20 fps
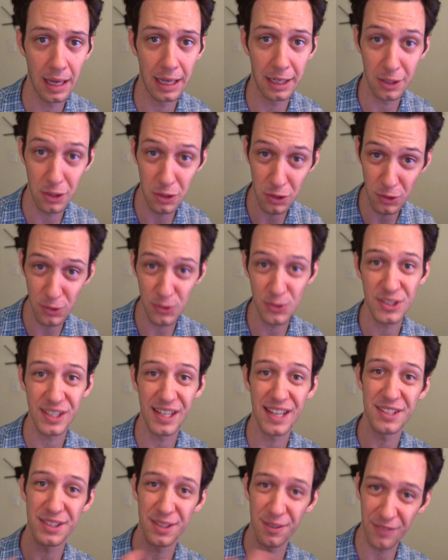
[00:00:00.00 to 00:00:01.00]
I can use it
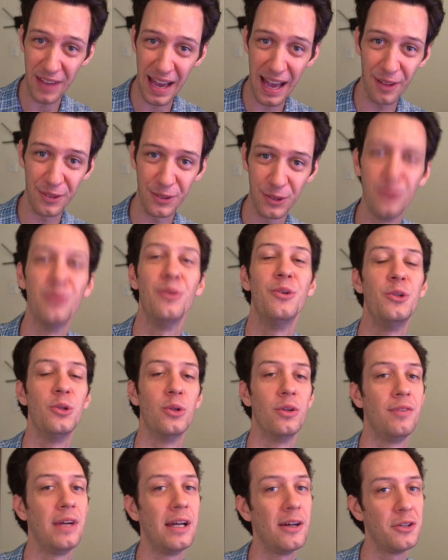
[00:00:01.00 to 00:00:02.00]
as the value
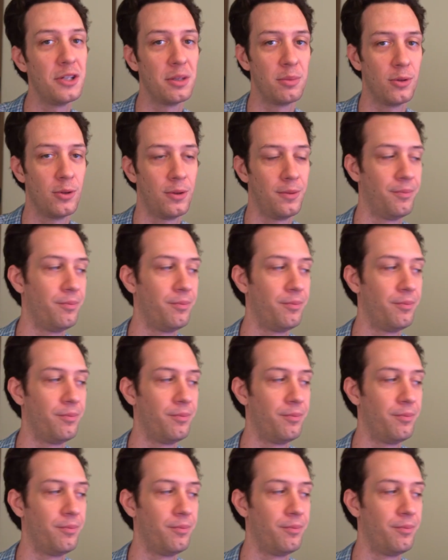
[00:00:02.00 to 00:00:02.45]
to a variable.